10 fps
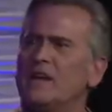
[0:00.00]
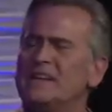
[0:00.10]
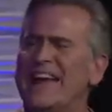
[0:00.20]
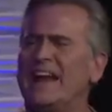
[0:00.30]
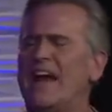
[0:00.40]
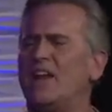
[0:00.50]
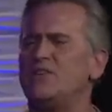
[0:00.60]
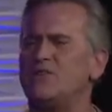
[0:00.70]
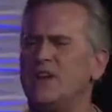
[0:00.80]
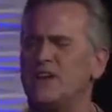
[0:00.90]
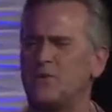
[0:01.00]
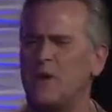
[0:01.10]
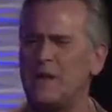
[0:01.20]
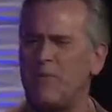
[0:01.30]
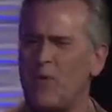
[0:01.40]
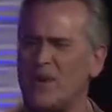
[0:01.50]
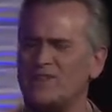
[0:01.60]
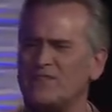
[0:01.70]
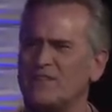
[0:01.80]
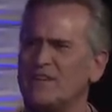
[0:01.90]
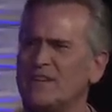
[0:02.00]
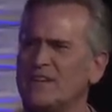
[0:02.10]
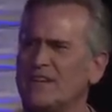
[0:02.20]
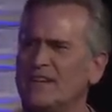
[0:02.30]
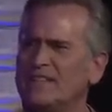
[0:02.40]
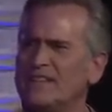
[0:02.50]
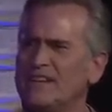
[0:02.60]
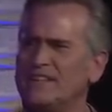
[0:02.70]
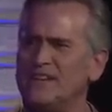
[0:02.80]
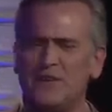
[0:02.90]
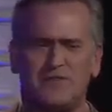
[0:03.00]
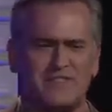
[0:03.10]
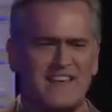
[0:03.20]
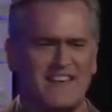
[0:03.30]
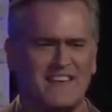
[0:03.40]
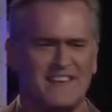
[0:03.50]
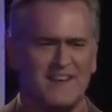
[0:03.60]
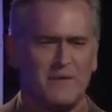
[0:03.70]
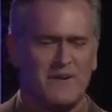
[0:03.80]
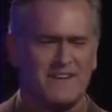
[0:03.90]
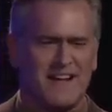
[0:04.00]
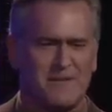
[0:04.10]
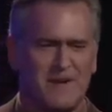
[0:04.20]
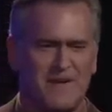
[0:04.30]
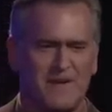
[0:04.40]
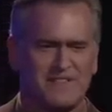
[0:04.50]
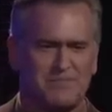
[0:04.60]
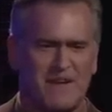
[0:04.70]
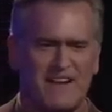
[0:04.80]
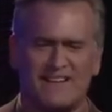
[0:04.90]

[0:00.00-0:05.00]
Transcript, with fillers: Dan, how did you get 20 points? Did you sneak in there one time when I wasn't paying